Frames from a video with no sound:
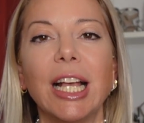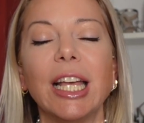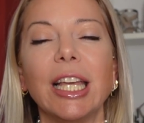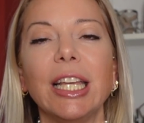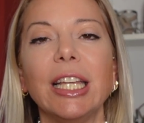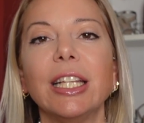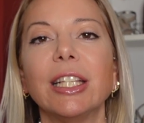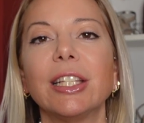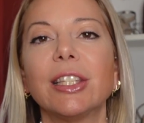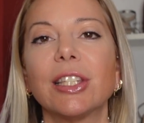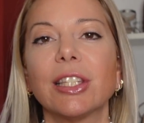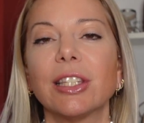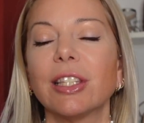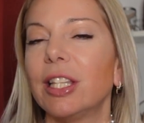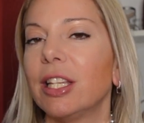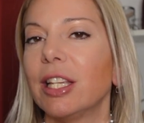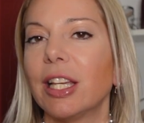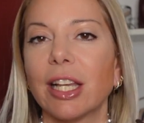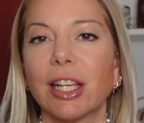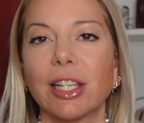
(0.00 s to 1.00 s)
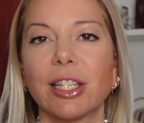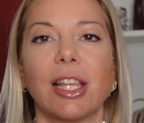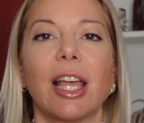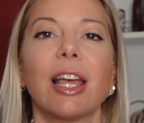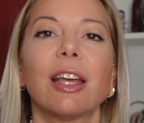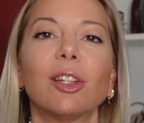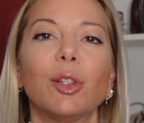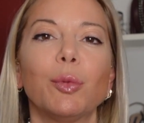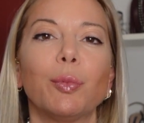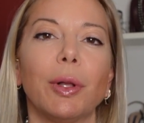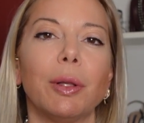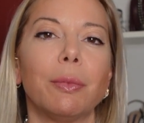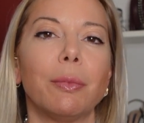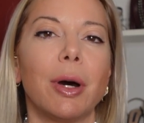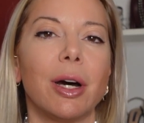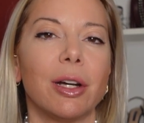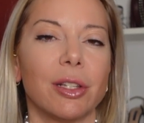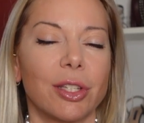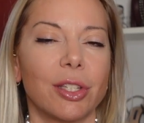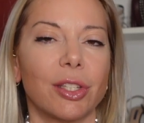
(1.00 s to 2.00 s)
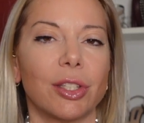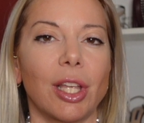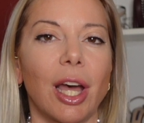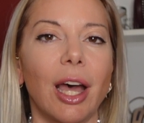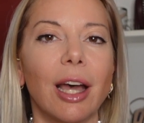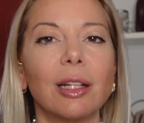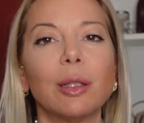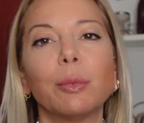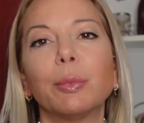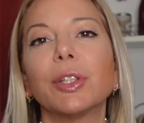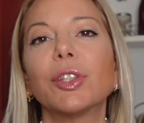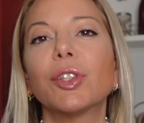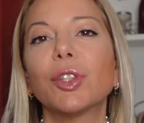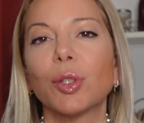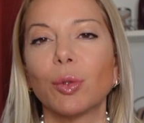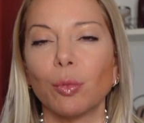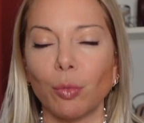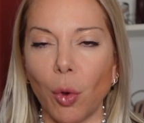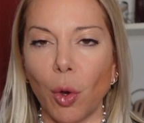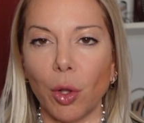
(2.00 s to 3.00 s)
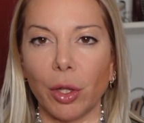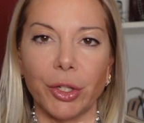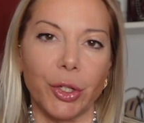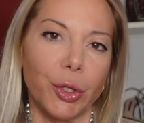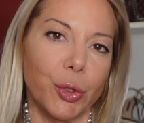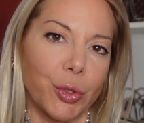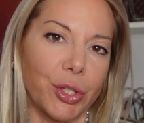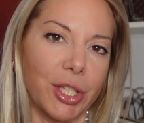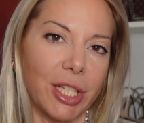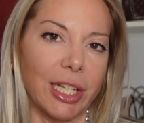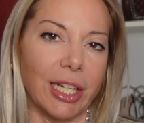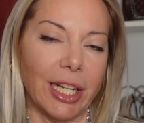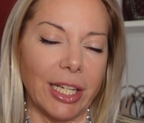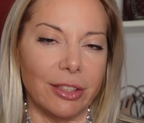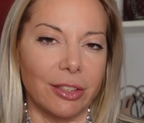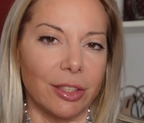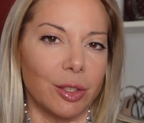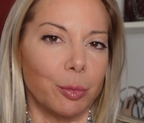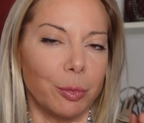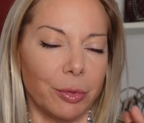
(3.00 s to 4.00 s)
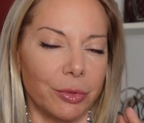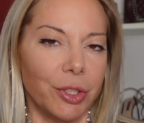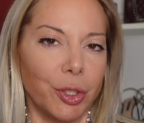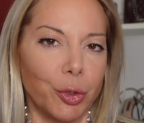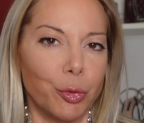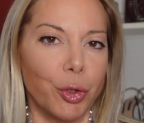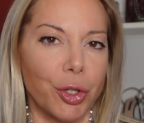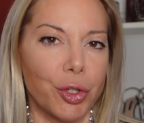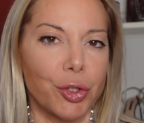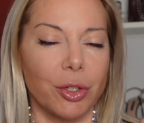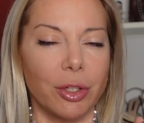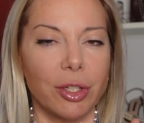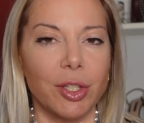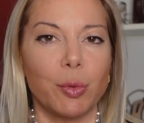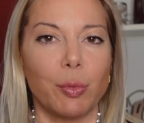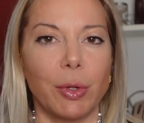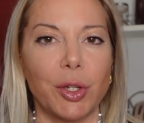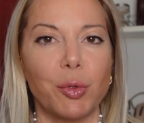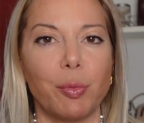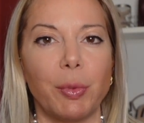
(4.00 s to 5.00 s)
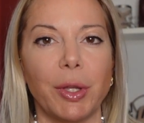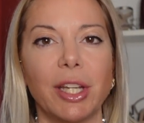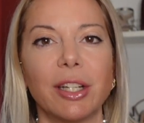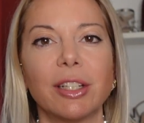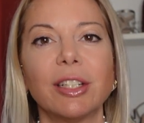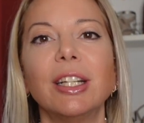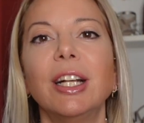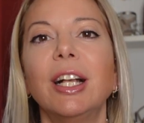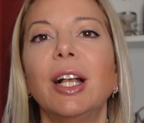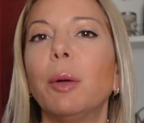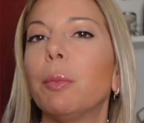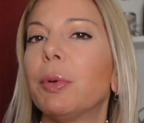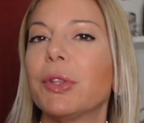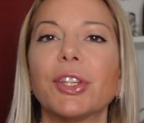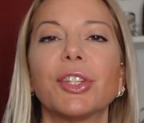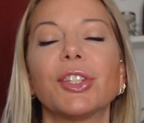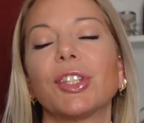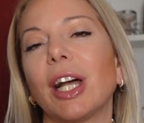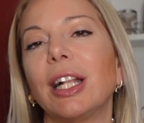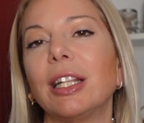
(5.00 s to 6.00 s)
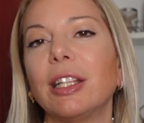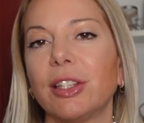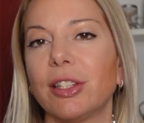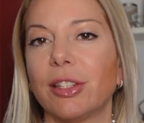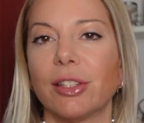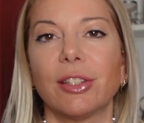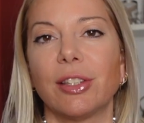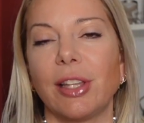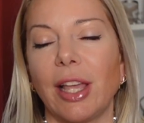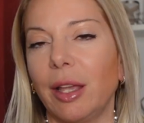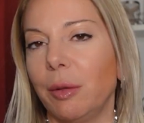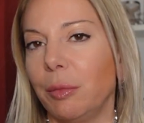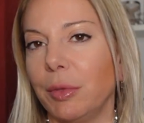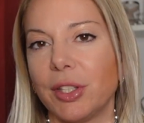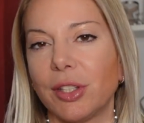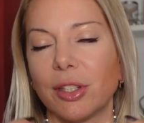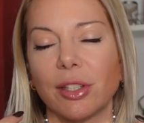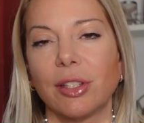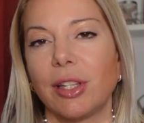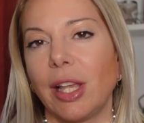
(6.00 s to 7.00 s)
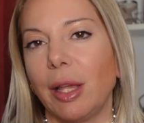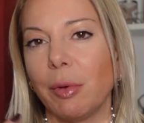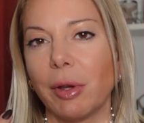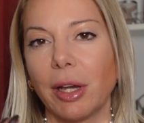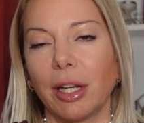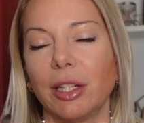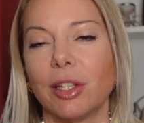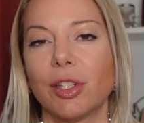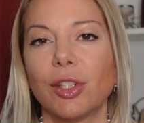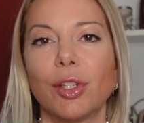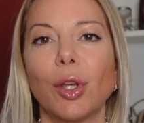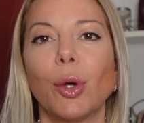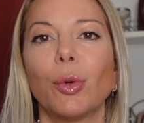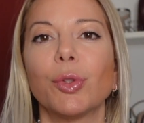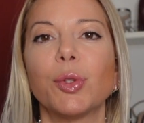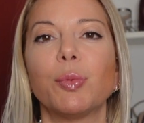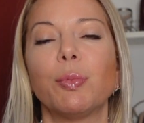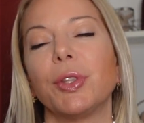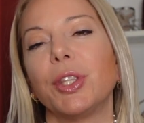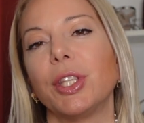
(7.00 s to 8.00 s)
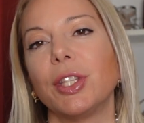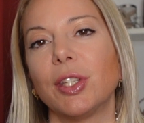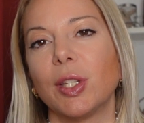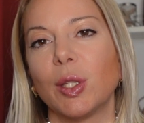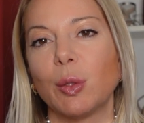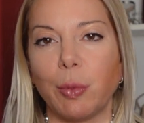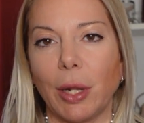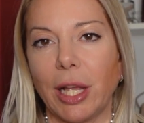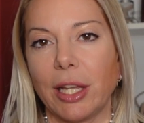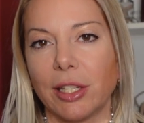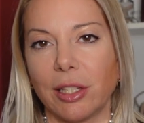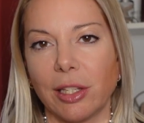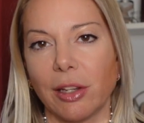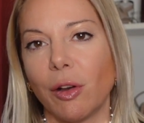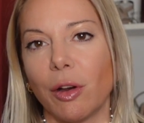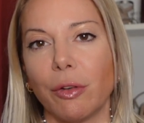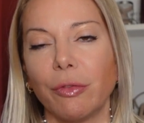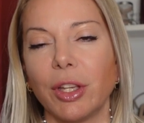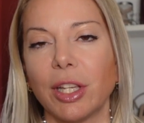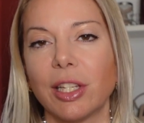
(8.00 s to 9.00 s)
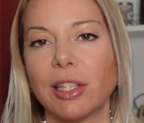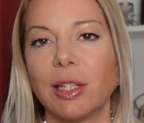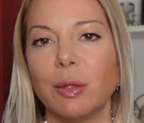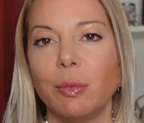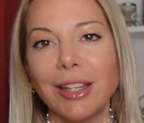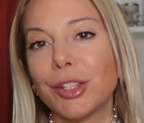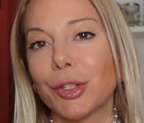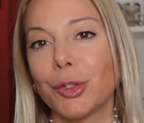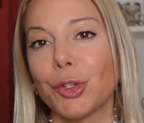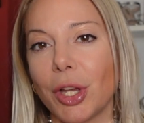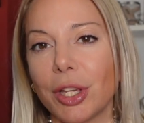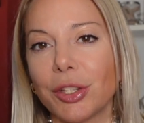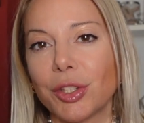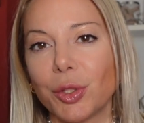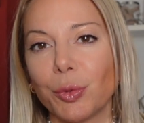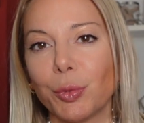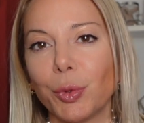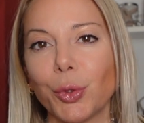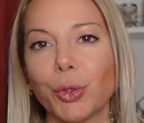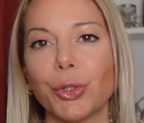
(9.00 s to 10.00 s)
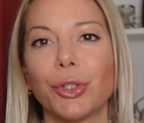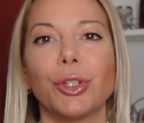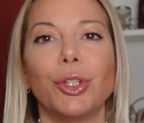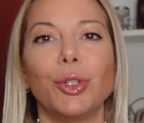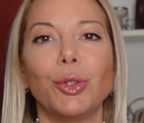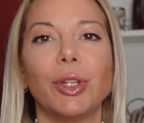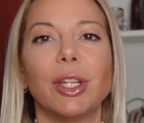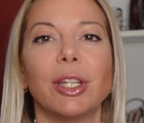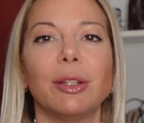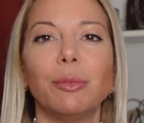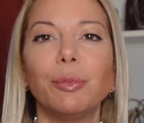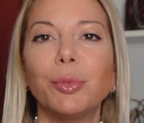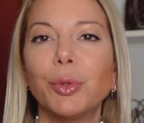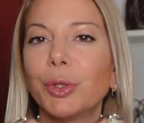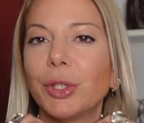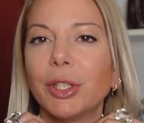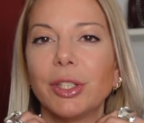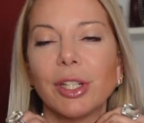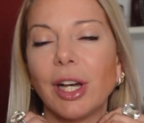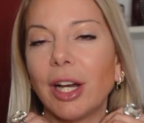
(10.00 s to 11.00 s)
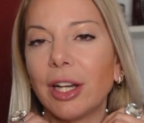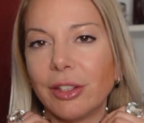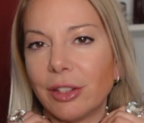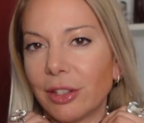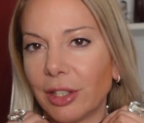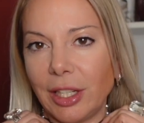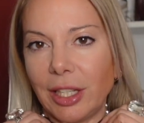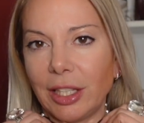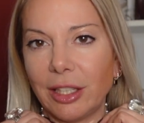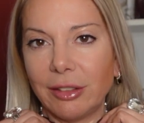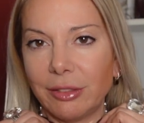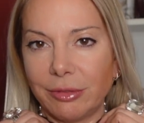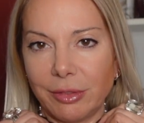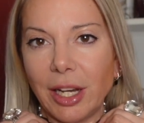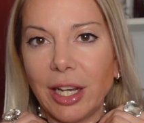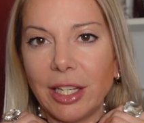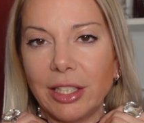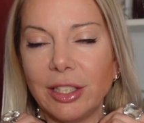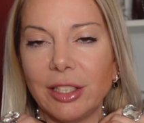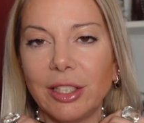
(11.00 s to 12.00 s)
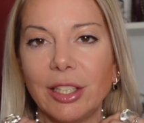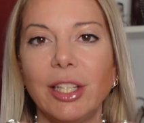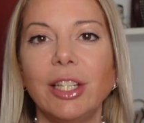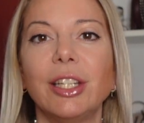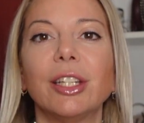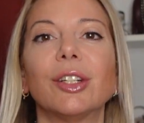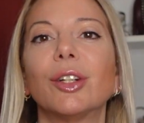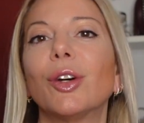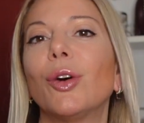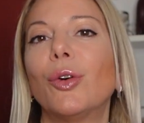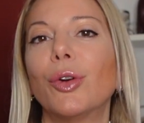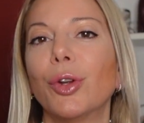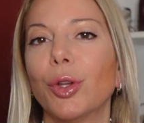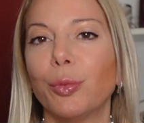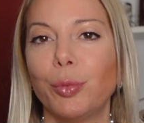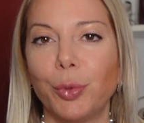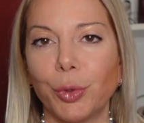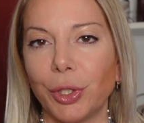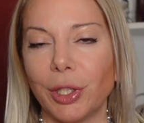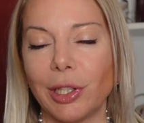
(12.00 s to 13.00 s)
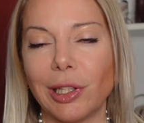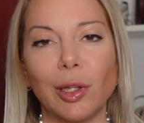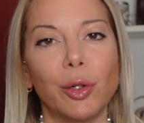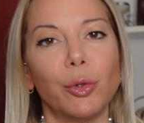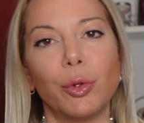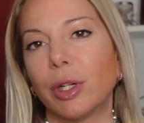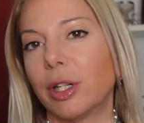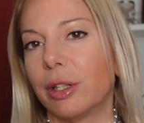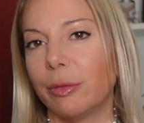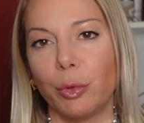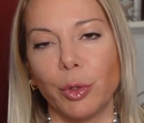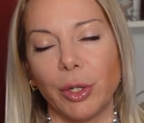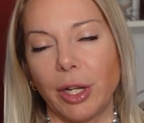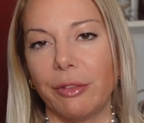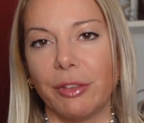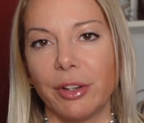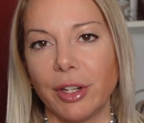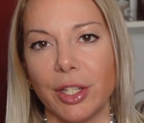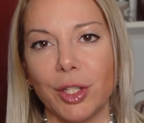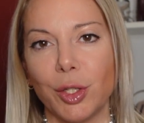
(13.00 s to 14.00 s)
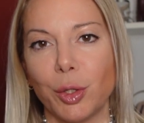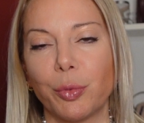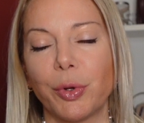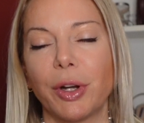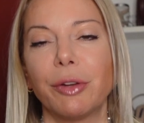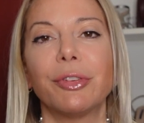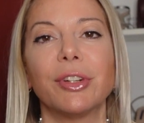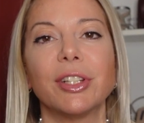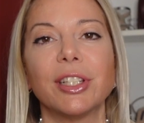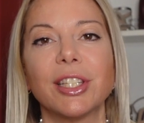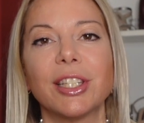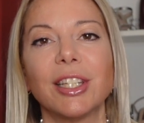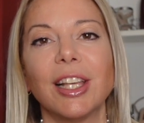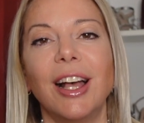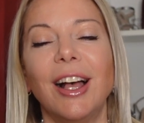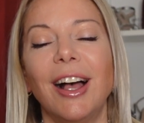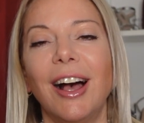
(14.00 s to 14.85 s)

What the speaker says: It's the exact Balmain style but smaller. You see later the original is much bigger, but the style is the same. It's the same kind of stones, but this is plastic, obviously. It's adjustable, so you can put it either like I did here, or you put it lower, whatever is your preference.